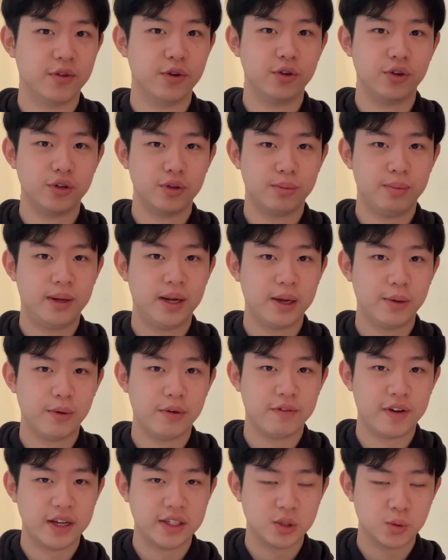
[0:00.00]
for you to play
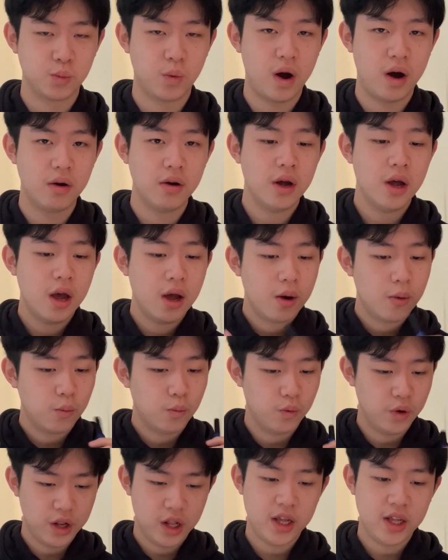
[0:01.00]
with as well,
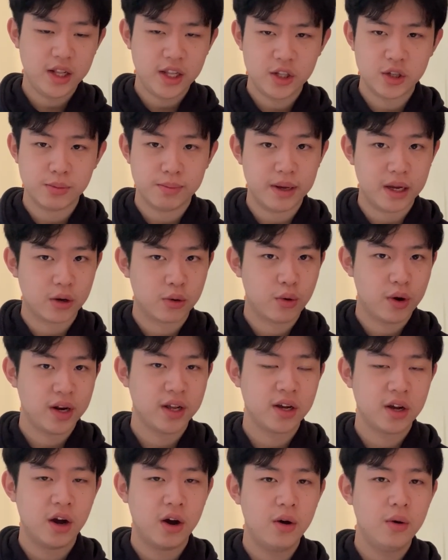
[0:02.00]
really need to be
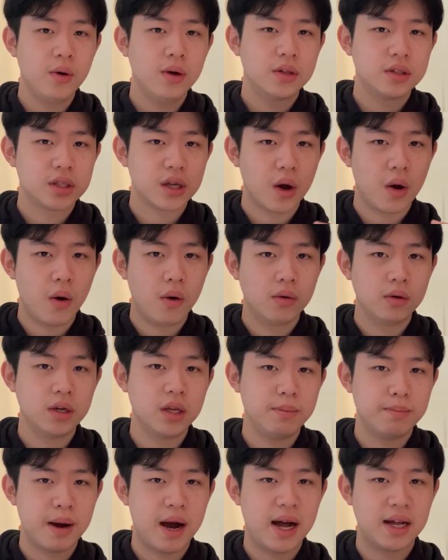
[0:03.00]
critical. The
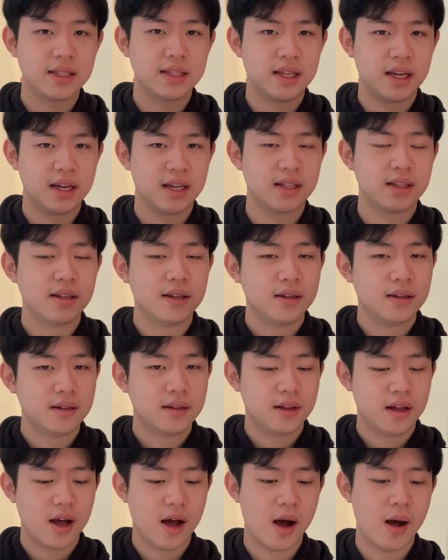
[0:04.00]
only part that
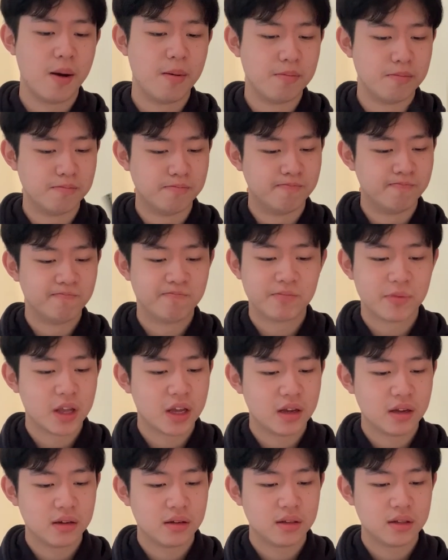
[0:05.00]
um,
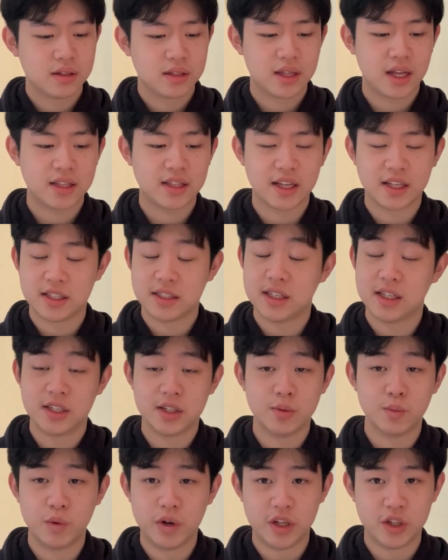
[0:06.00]
that they
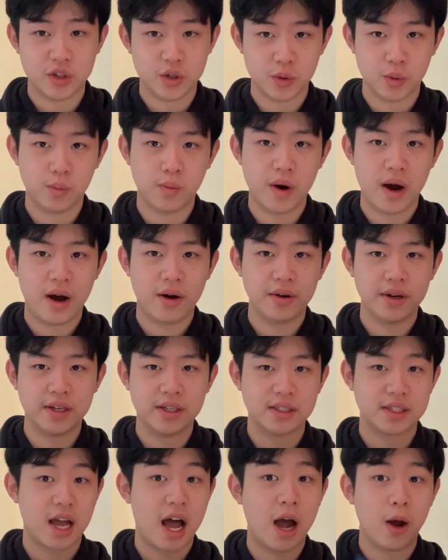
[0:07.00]
didn't really do well
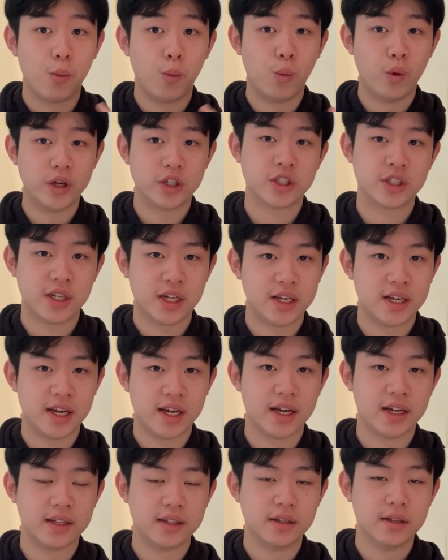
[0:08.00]
is I wish they
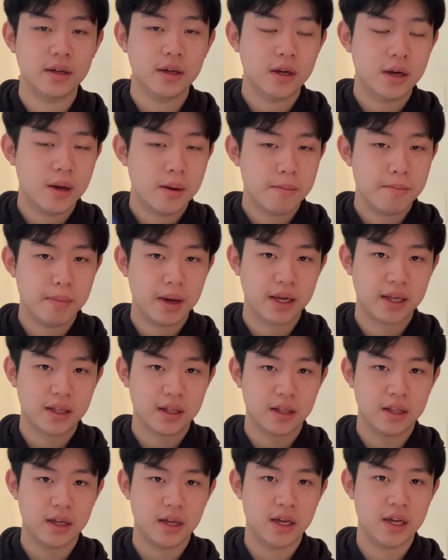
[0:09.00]
can make
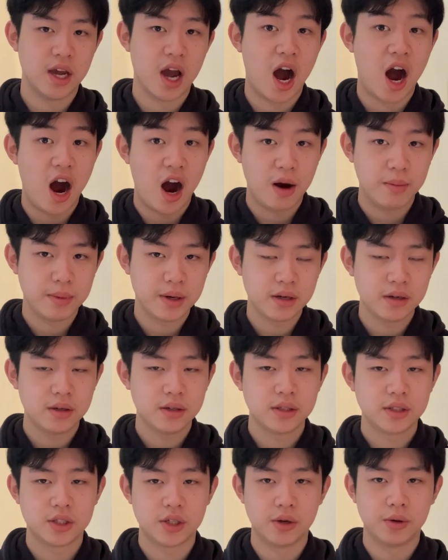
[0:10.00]
the armor.
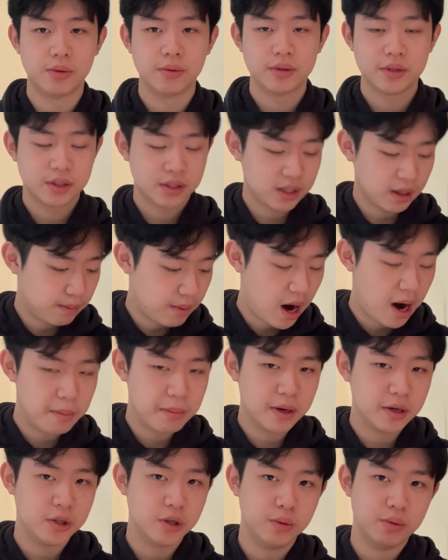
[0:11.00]
So some
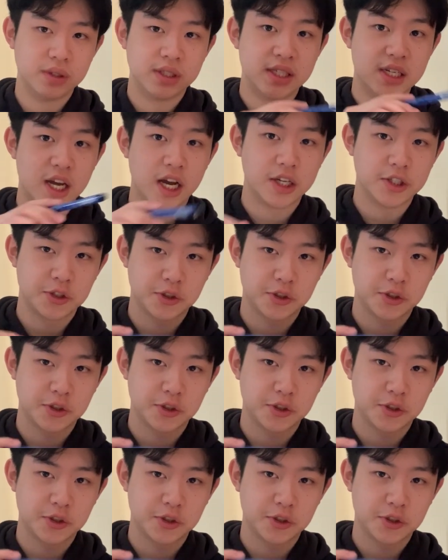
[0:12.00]
armor you will see a